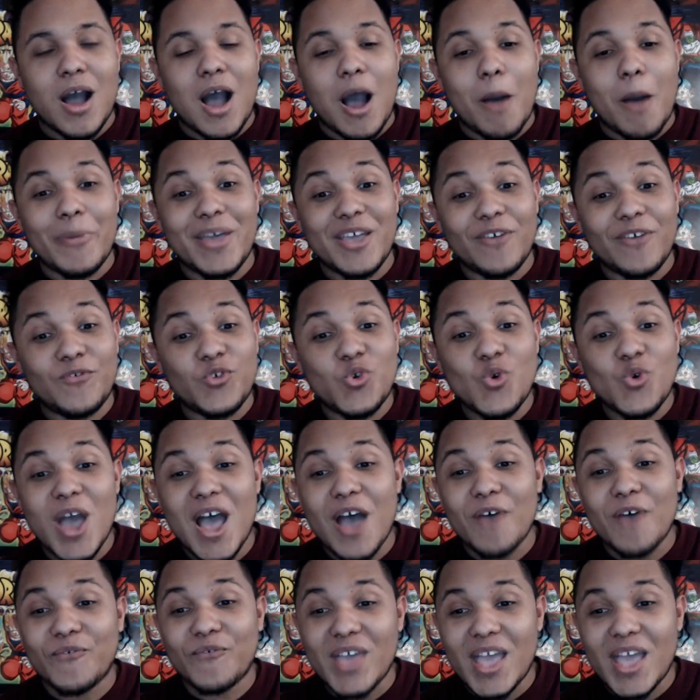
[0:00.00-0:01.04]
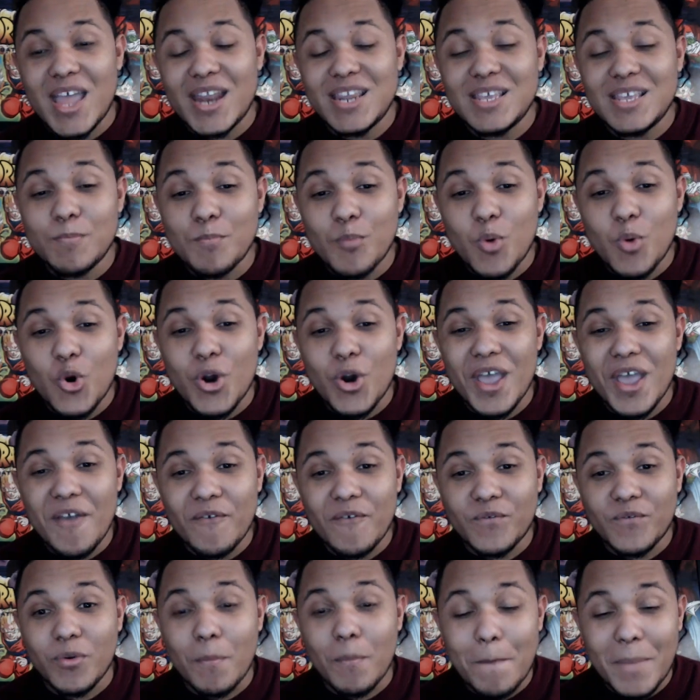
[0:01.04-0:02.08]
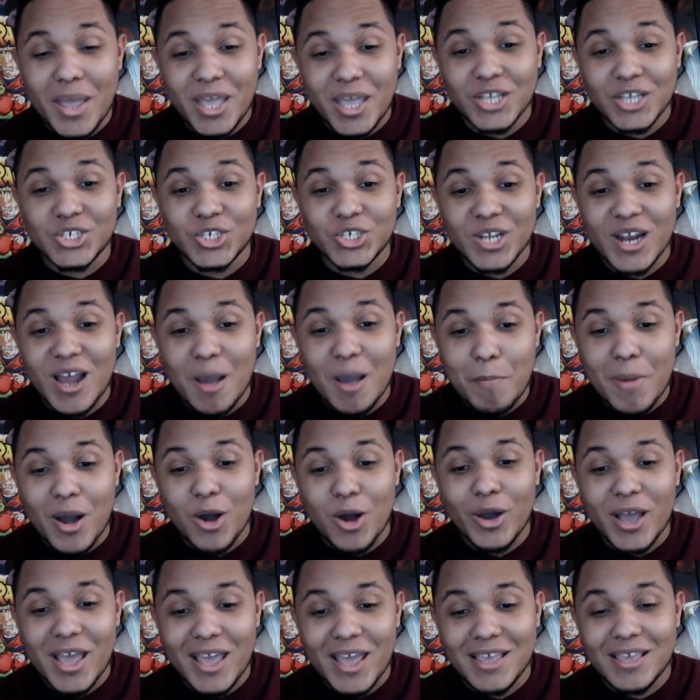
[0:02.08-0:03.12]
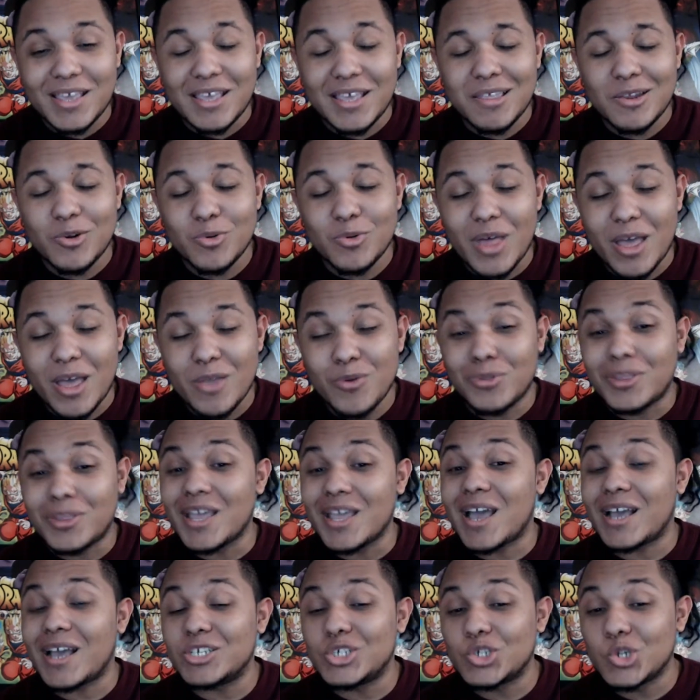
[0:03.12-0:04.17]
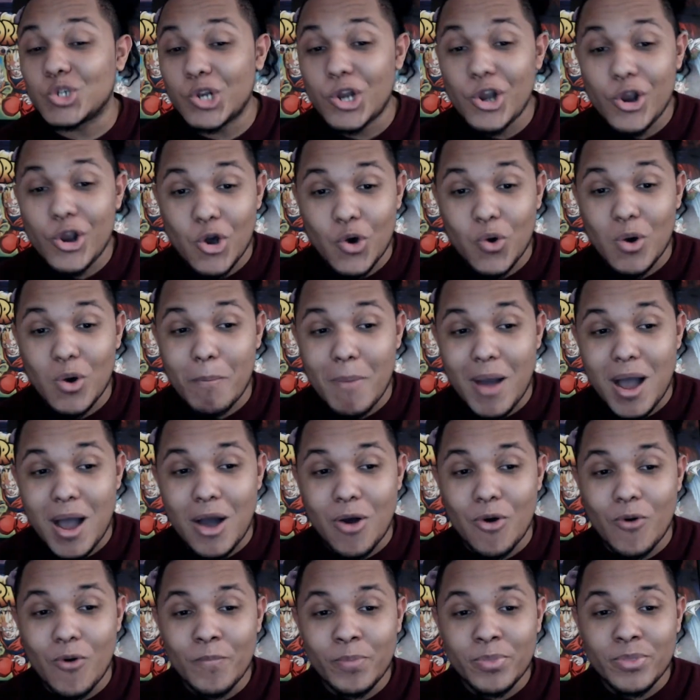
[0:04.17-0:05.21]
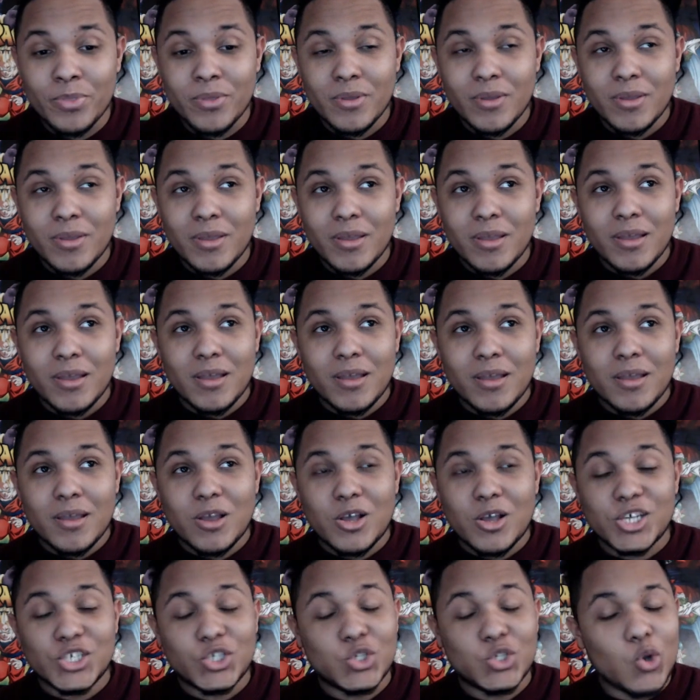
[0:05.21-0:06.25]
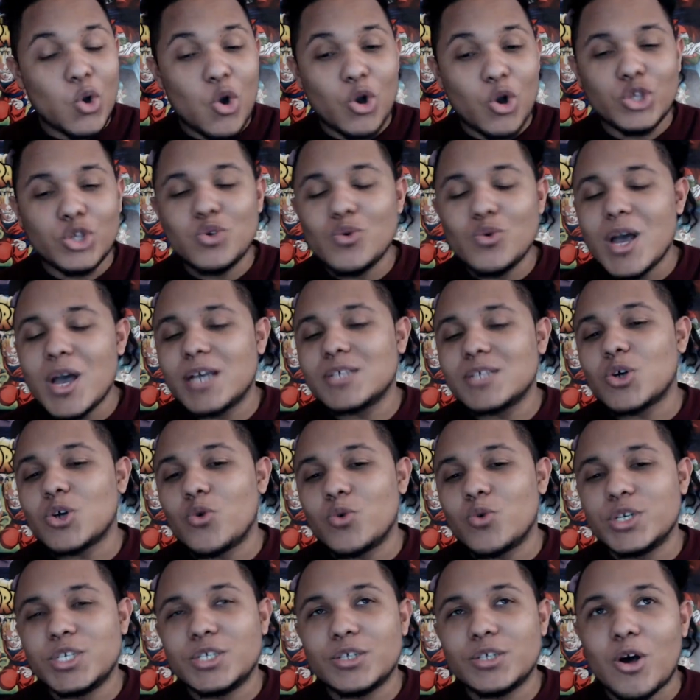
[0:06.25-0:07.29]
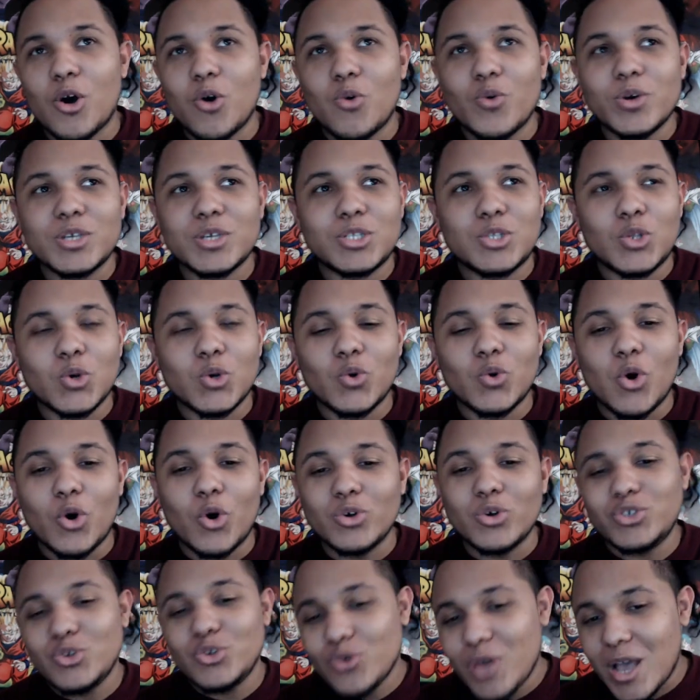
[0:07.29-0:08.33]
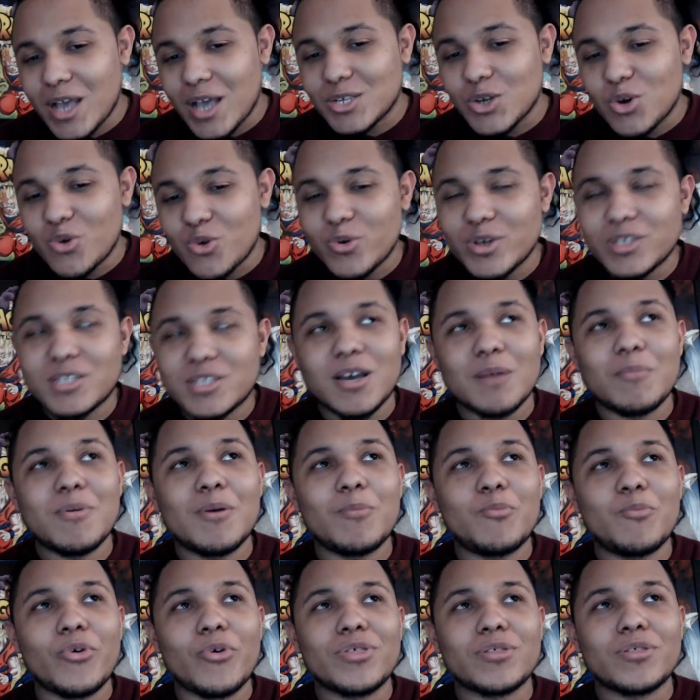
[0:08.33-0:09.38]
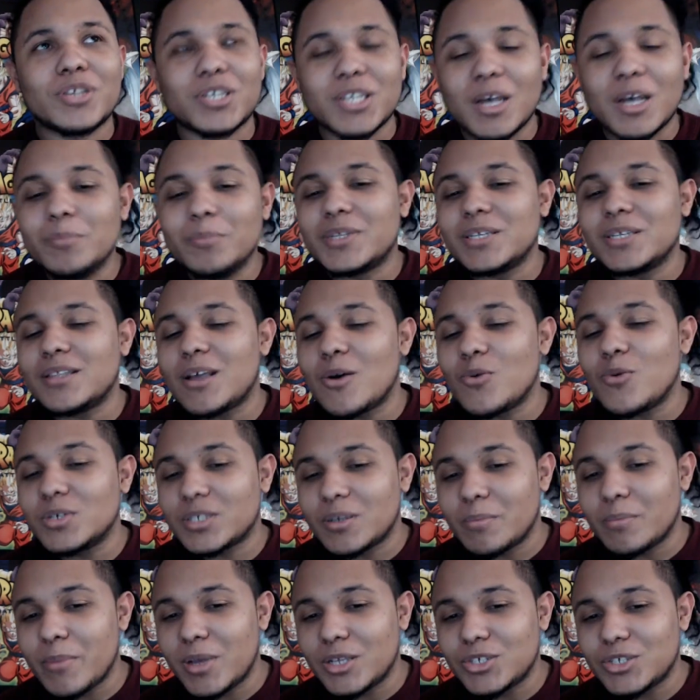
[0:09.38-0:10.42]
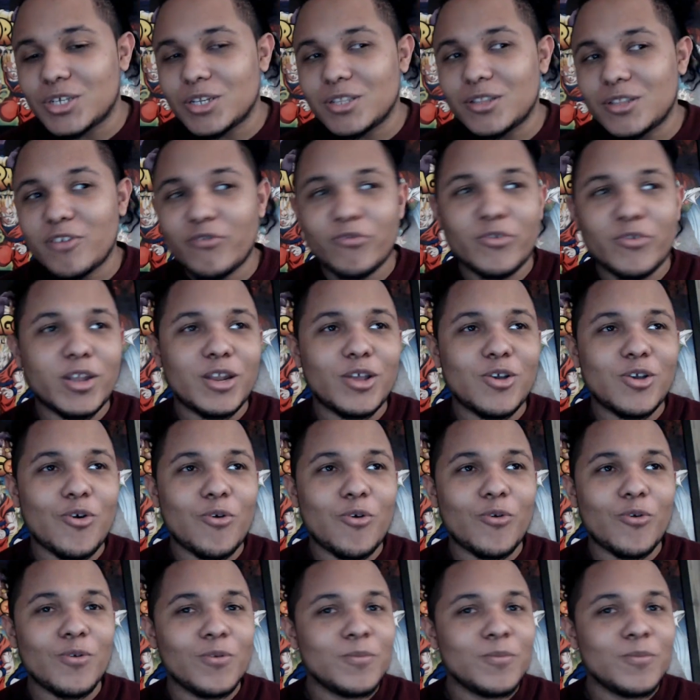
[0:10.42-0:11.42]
If you have any more information about Enkidu that you think I should know about, because you guys always do. You guys always come up with something that wasn't mentioned in the video,